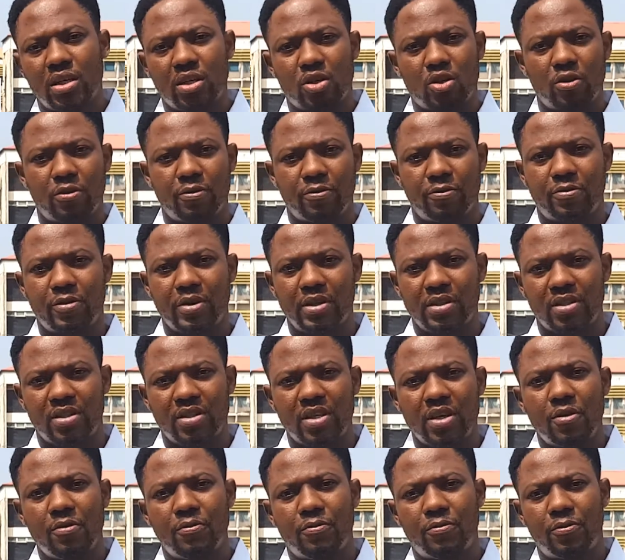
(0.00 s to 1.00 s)
conference
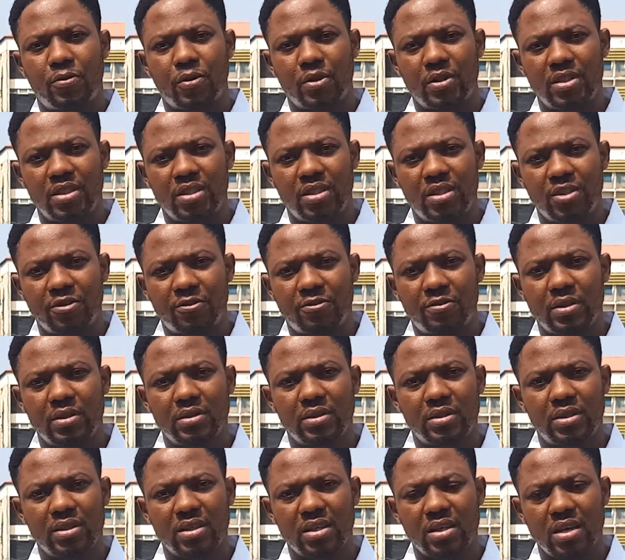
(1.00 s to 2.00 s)
for the
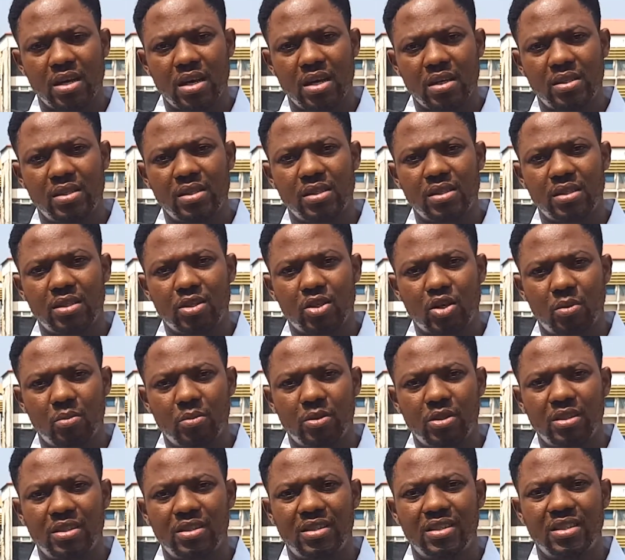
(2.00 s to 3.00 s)
different ethnic
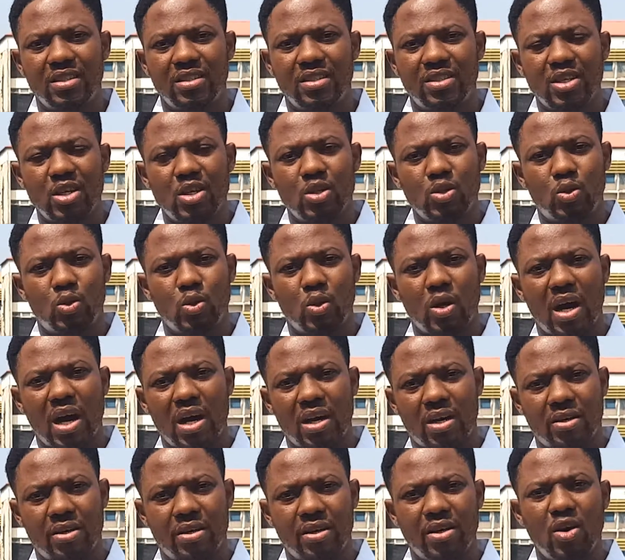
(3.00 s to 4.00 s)
communities to
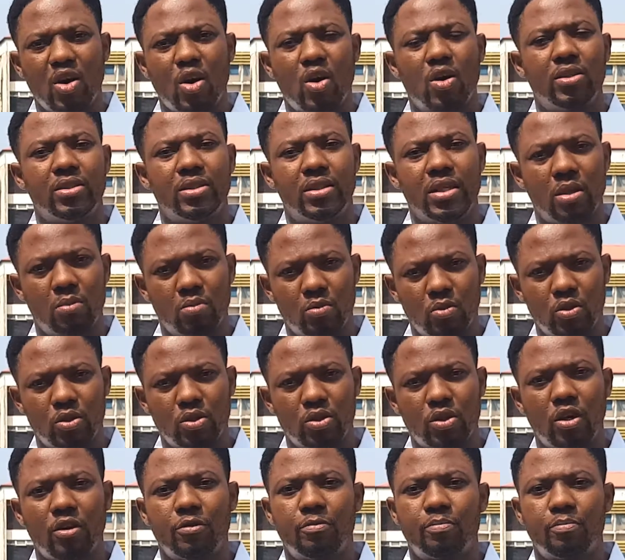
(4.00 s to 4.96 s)
agree on their mode of